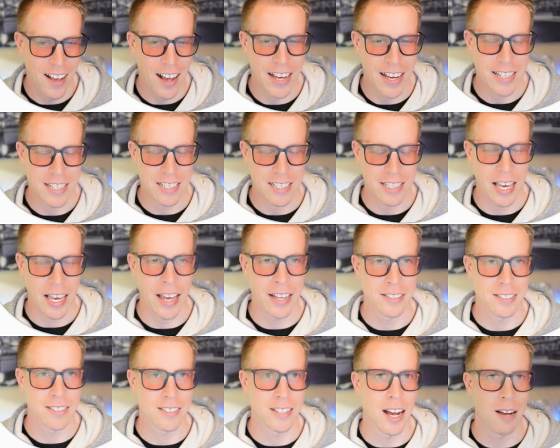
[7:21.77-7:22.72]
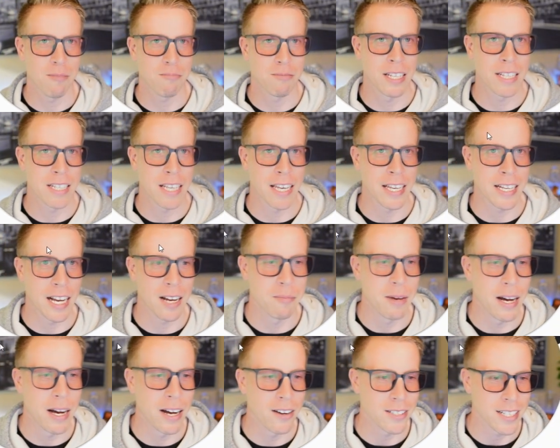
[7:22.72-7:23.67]
I can't stop thinking
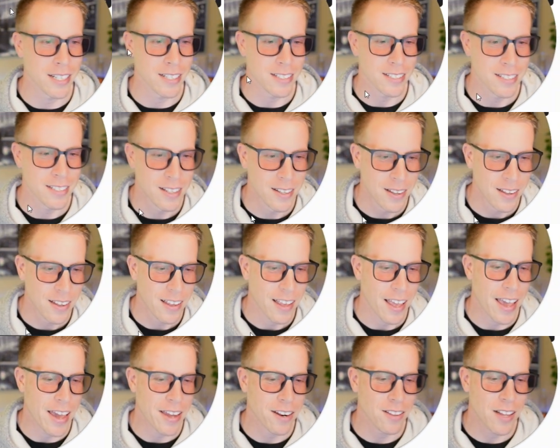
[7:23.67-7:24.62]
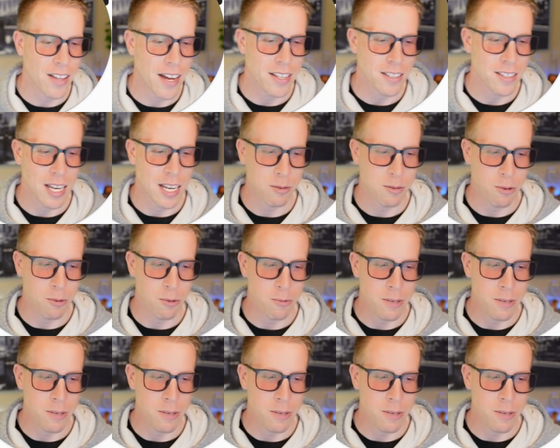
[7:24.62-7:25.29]
about it. And a lot of times what we